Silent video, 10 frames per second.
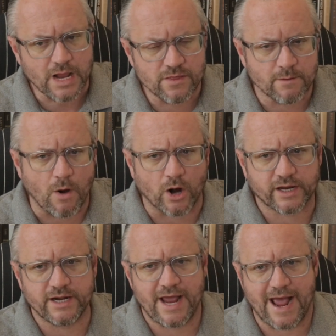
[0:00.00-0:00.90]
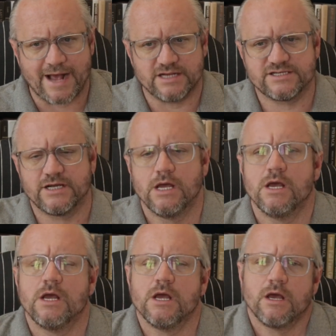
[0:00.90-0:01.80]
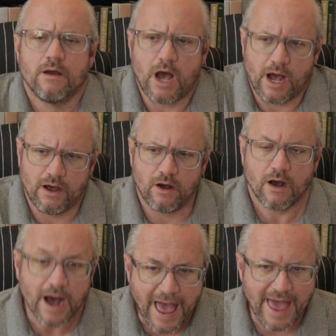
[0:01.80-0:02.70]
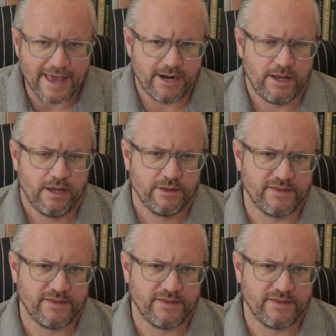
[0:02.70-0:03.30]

the market has led